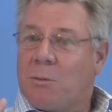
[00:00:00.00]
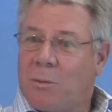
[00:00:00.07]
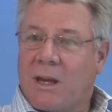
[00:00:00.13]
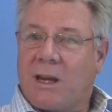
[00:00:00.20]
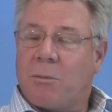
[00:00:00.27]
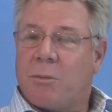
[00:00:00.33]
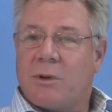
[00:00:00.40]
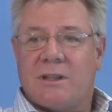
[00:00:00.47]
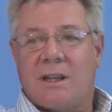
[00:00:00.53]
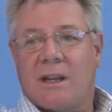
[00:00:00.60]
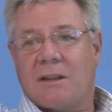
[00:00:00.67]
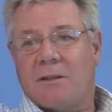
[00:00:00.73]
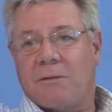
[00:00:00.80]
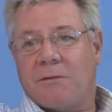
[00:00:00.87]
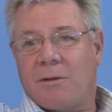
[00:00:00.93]
we can
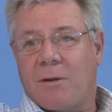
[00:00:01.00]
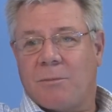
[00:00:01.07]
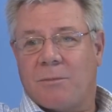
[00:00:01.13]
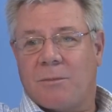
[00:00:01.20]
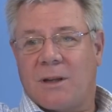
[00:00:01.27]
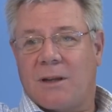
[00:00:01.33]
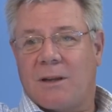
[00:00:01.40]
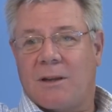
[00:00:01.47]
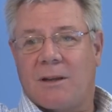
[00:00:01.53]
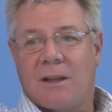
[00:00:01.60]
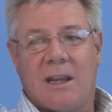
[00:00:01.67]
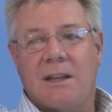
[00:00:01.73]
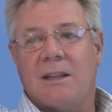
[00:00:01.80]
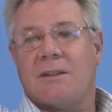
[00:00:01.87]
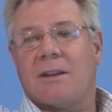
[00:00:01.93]
protect it from uh,
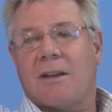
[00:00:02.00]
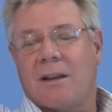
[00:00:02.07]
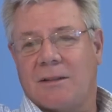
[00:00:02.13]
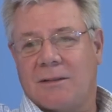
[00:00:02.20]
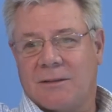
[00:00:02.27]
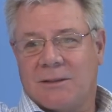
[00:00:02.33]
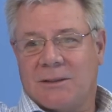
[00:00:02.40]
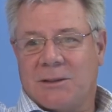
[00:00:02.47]
any side,